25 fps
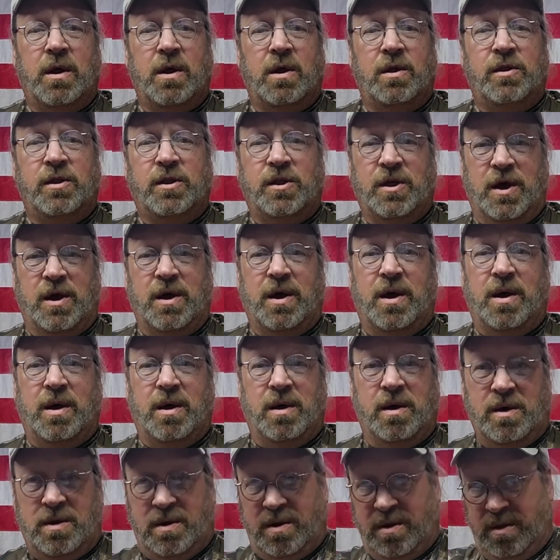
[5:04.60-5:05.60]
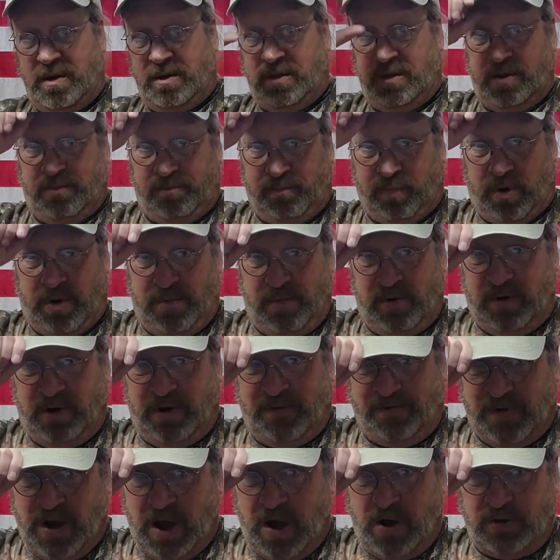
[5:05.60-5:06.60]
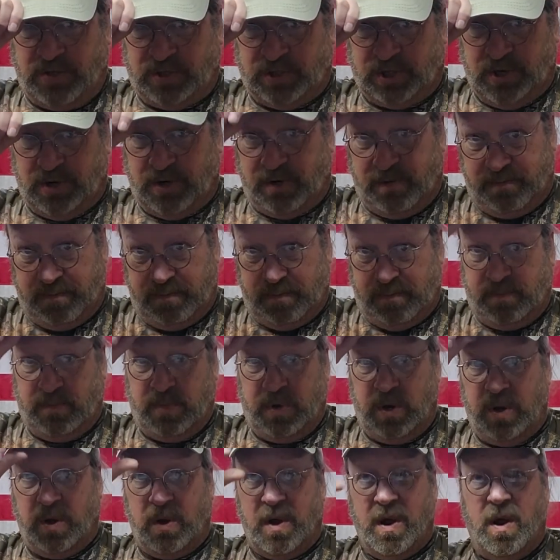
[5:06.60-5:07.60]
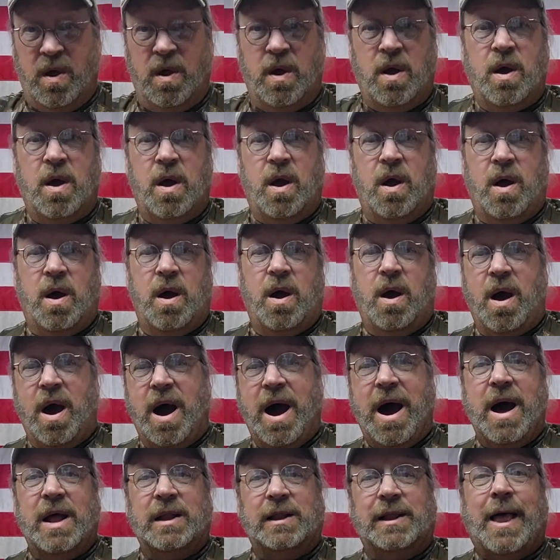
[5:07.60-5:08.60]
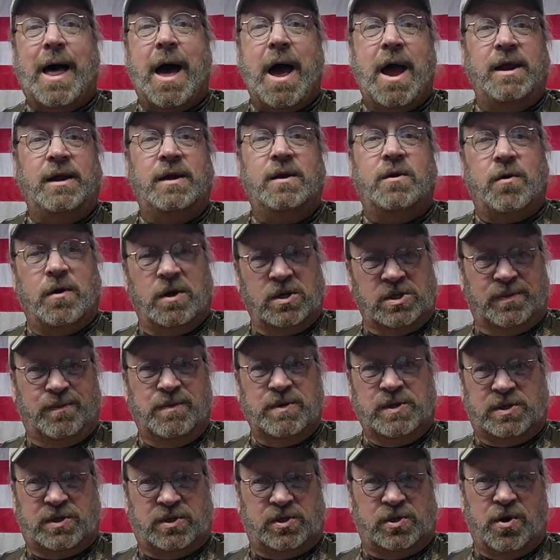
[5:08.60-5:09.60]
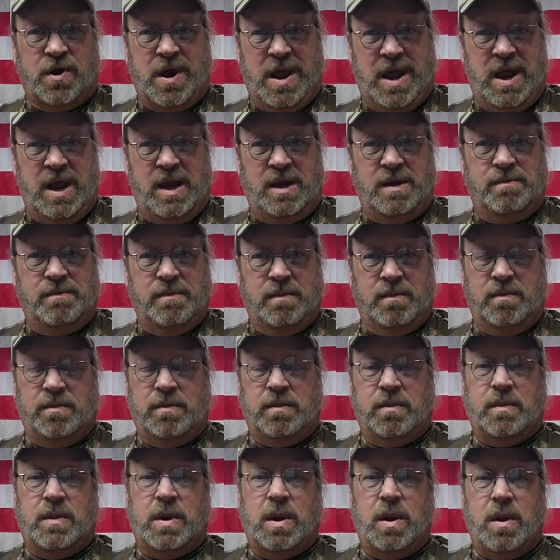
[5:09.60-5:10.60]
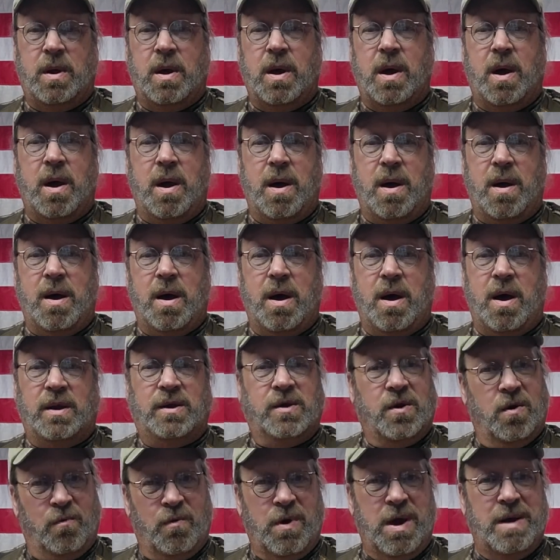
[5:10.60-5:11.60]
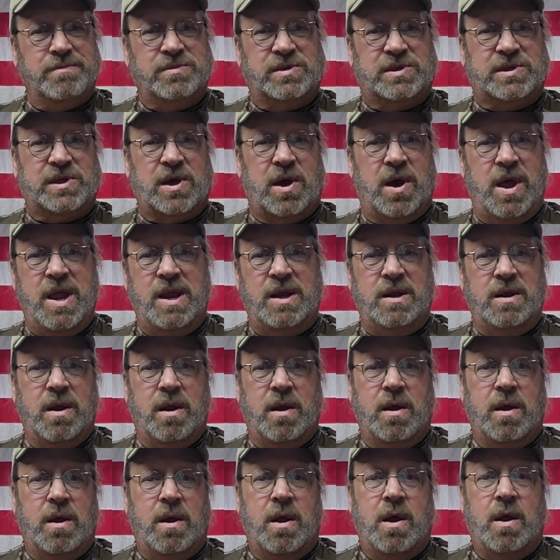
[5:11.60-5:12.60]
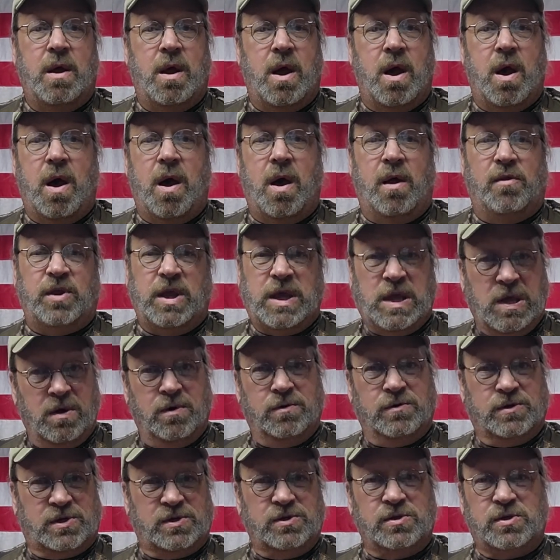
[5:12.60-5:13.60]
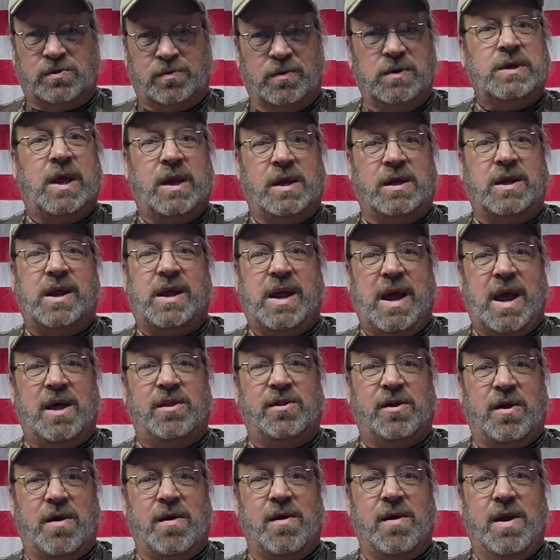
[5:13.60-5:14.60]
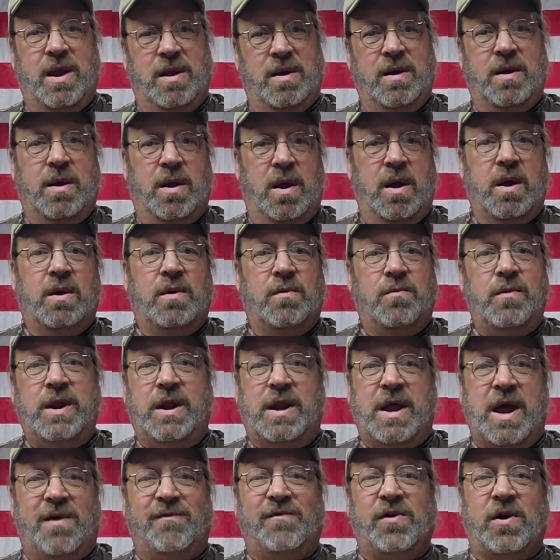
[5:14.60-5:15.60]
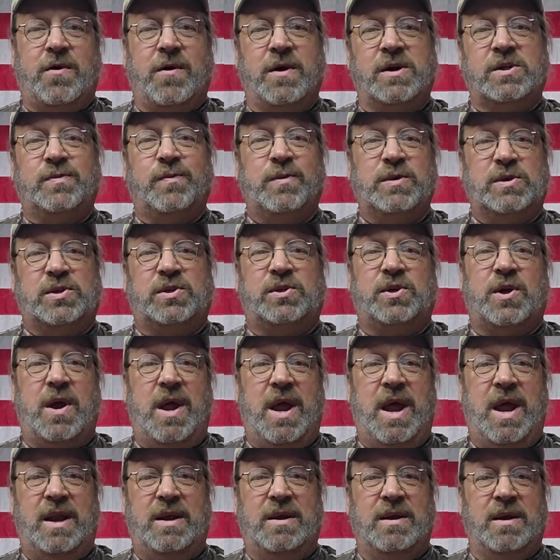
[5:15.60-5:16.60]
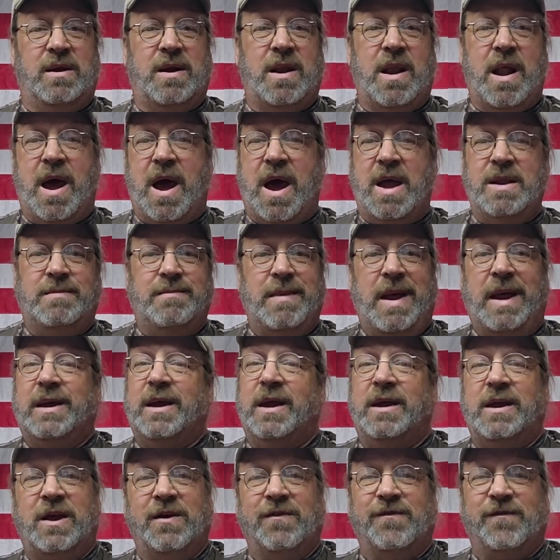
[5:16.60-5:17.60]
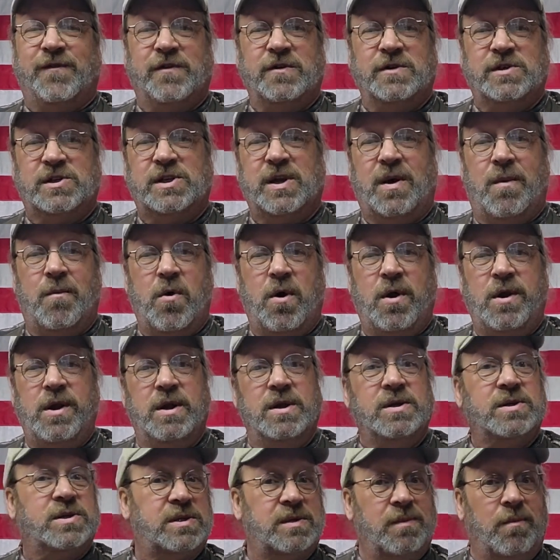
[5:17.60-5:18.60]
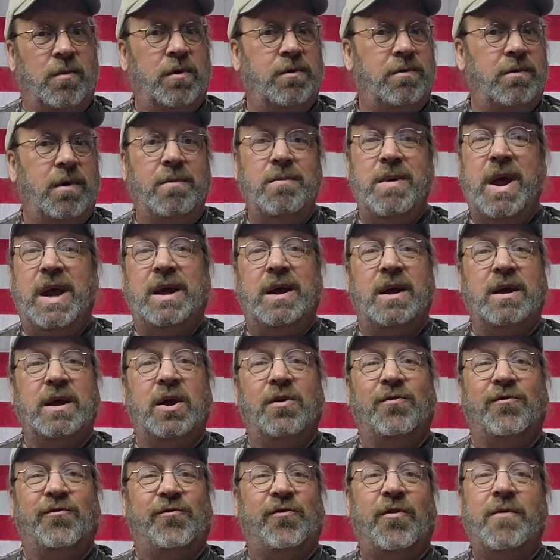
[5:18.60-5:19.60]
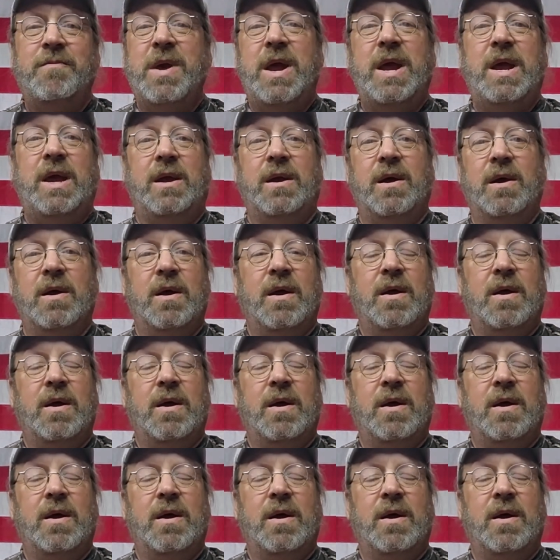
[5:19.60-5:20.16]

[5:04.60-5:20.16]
the the primitive archer uh, online Christmas trade. Uh, on their website. Uh, the users would get together and we'd have a Christmas trade and I'd make a gift for someone and someone would make a gift for me.